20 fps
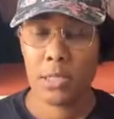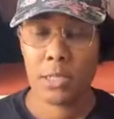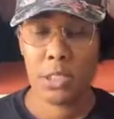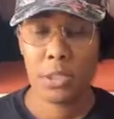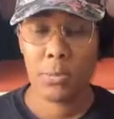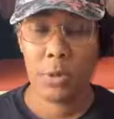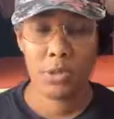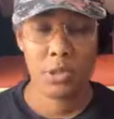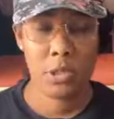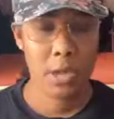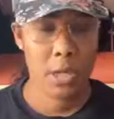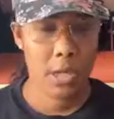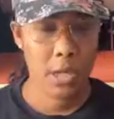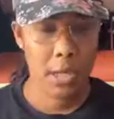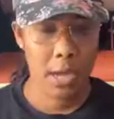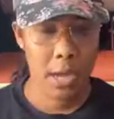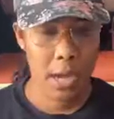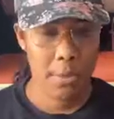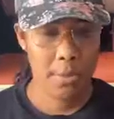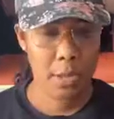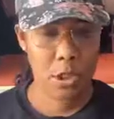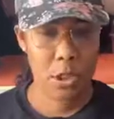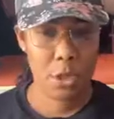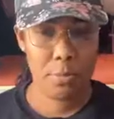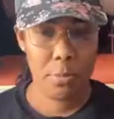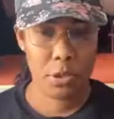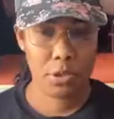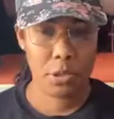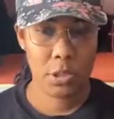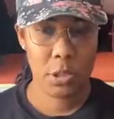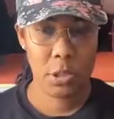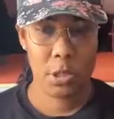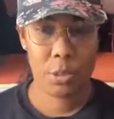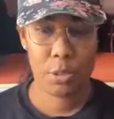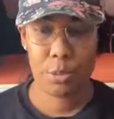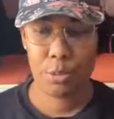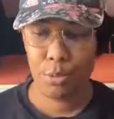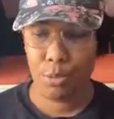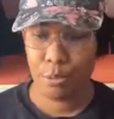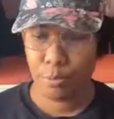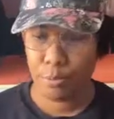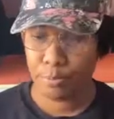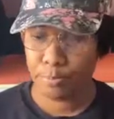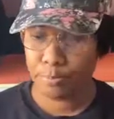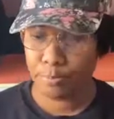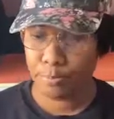just post it in the comments or post it in the group.